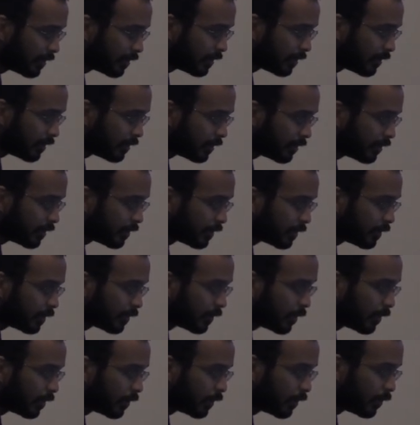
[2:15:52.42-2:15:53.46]
for the
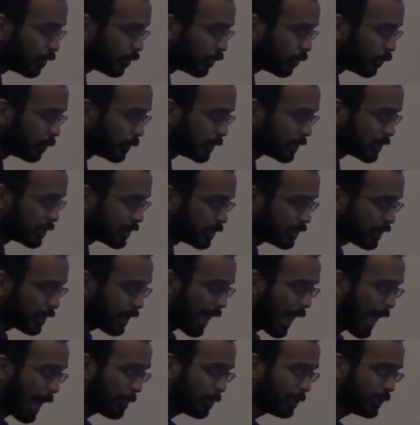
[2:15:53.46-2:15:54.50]
solenoids to actually start. Which moving. is
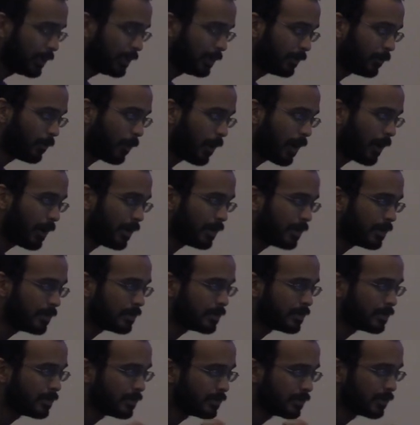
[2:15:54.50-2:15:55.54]
happening
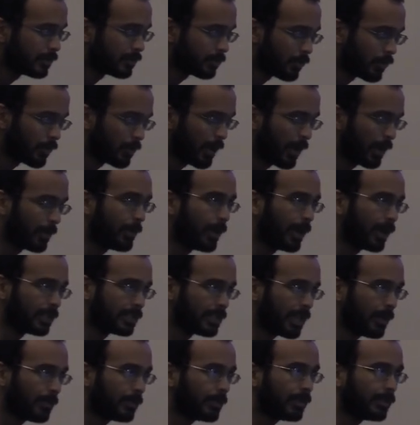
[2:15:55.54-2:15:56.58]
while the score backpack
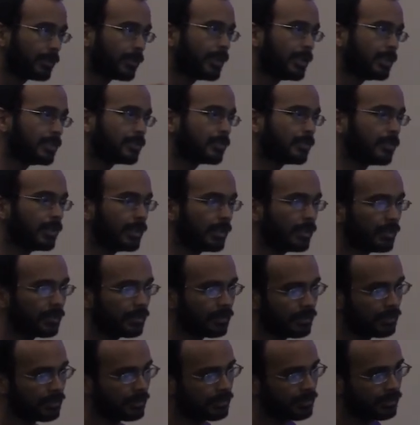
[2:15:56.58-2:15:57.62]
is happening, right? So like
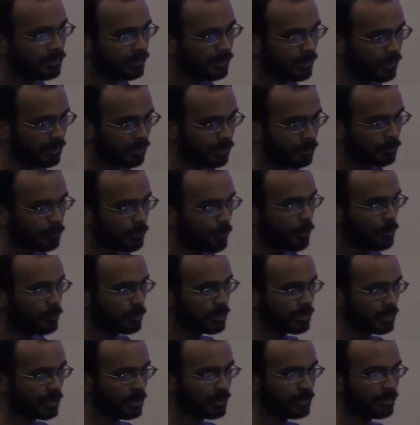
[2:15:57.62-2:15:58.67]
it
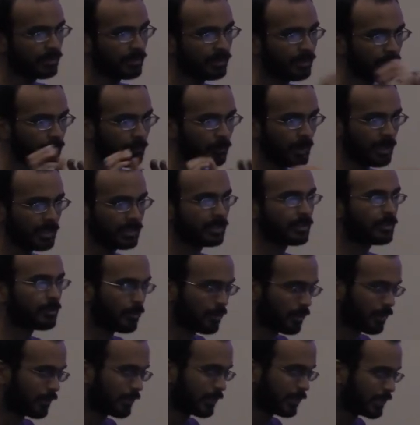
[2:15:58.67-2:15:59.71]
throws it, it waits a
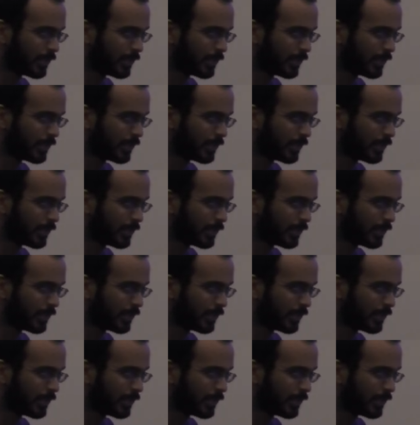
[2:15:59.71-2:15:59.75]
quarter of a